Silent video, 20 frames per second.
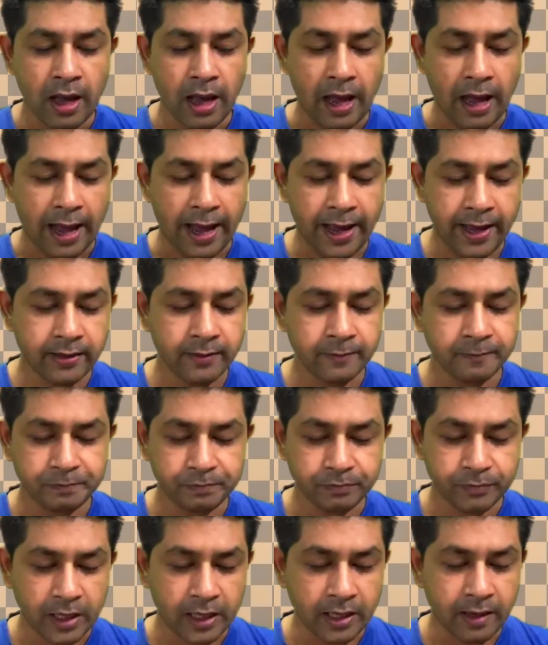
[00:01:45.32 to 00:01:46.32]
And
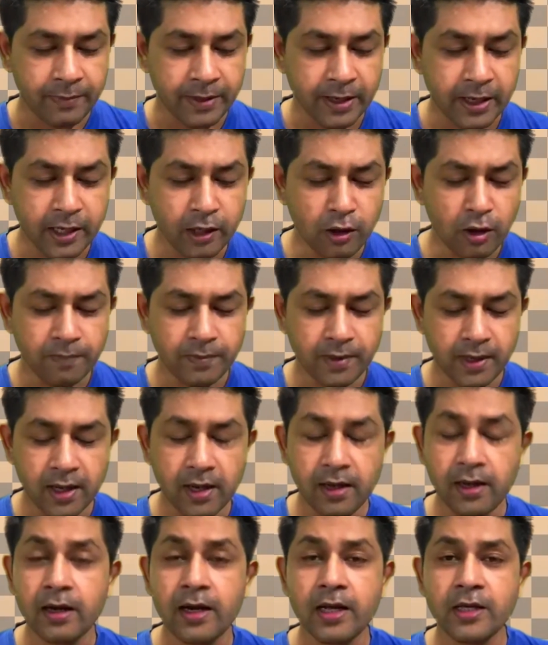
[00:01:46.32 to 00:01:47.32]
at the beginning of
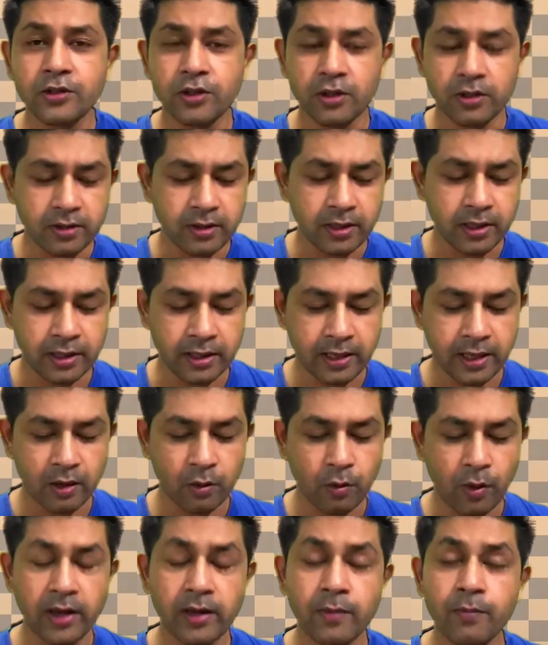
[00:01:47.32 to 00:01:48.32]
the lesson here,
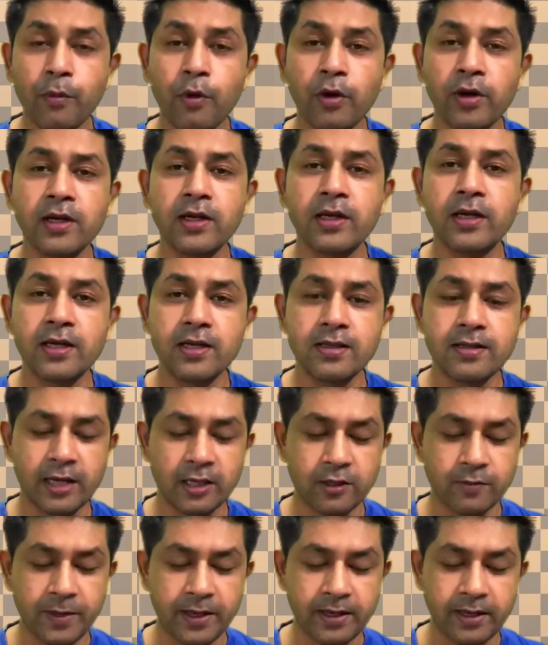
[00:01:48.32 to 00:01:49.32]
one important thing is
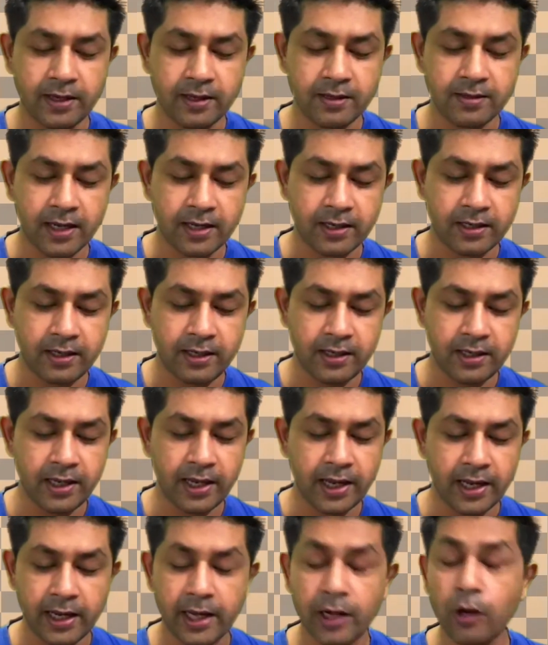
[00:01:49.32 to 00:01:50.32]
explained, that is the
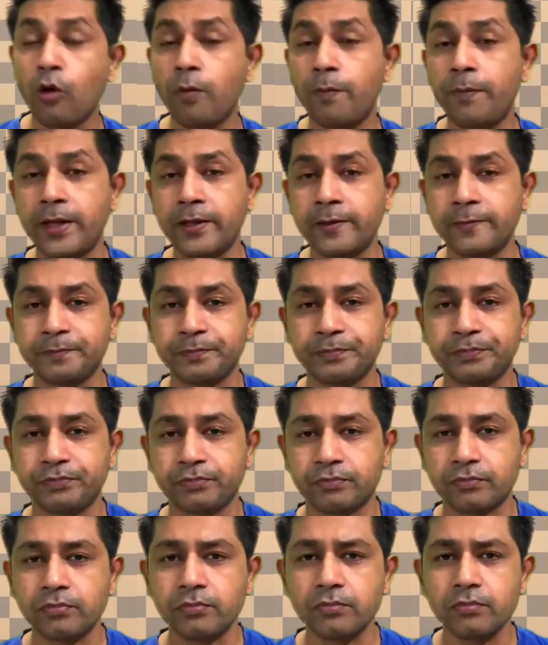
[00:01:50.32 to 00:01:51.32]
DNA copying.
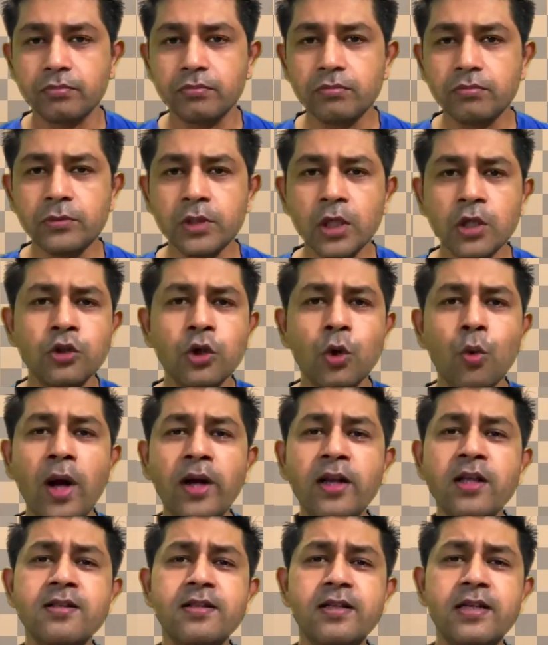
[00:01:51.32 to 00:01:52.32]
So what
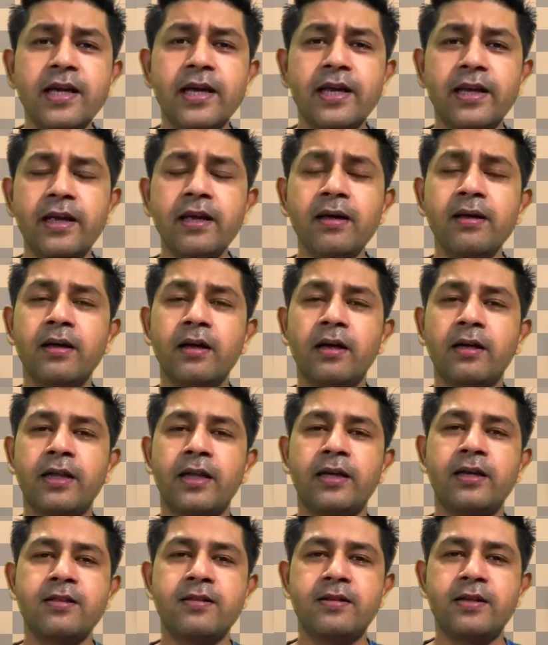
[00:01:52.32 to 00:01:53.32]
is DNA? That
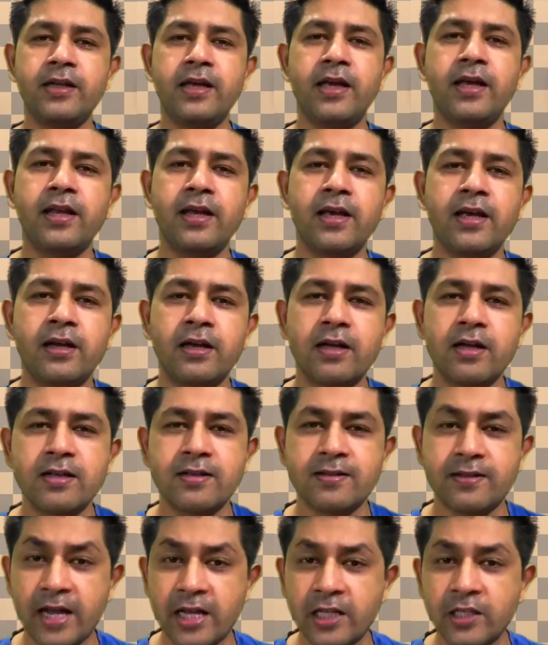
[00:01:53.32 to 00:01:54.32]
is, DNA
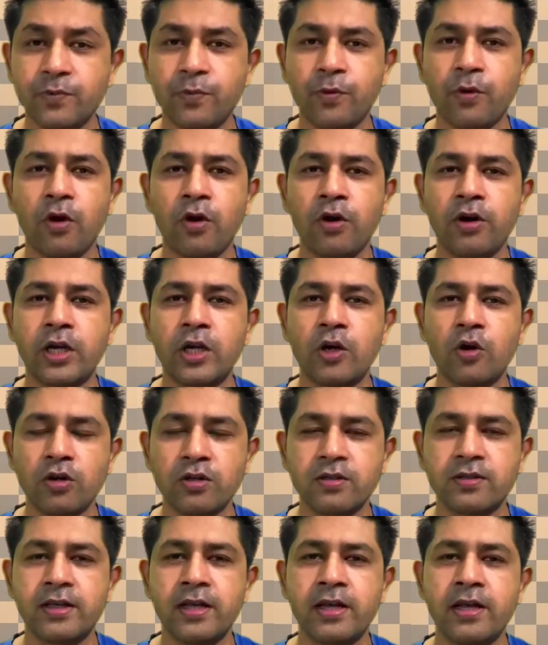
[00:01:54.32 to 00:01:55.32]
stands for
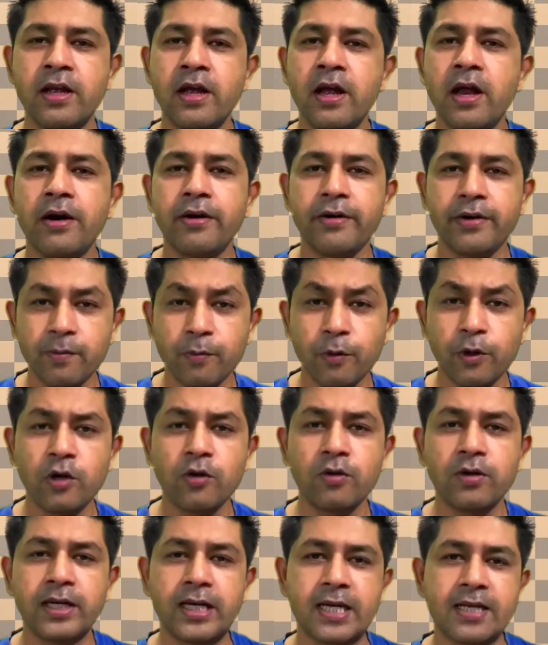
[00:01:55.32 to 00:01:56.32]

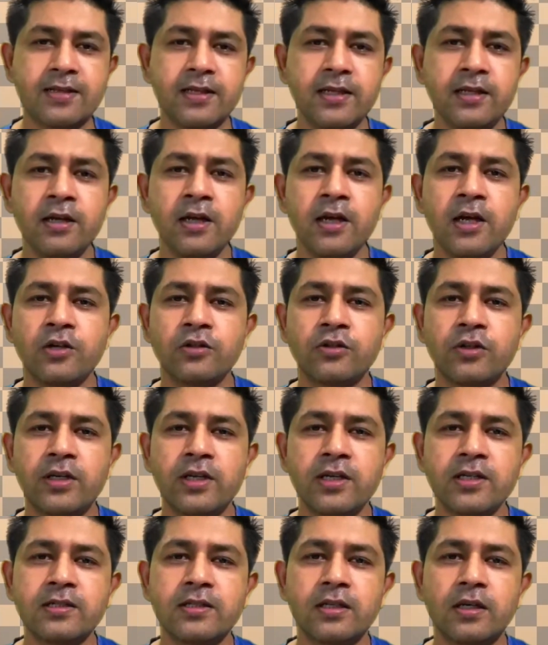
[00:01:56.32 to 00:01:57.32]
deoxyribonucleic acid. So it
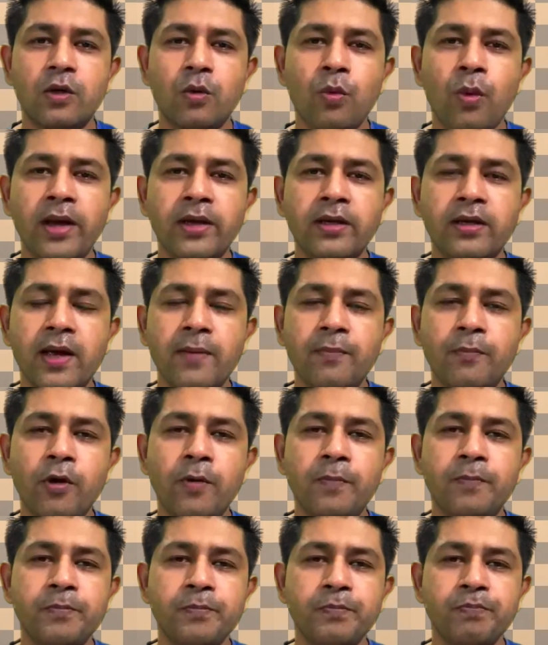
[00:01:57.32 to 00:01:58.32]
is one type
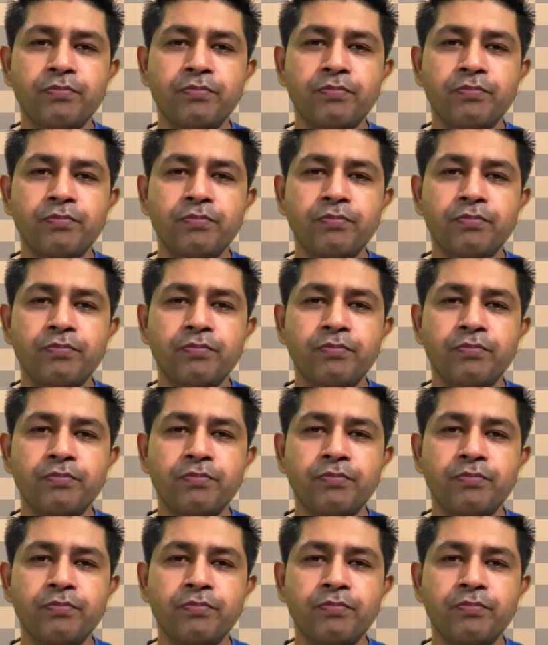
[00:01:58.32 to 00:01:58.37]
of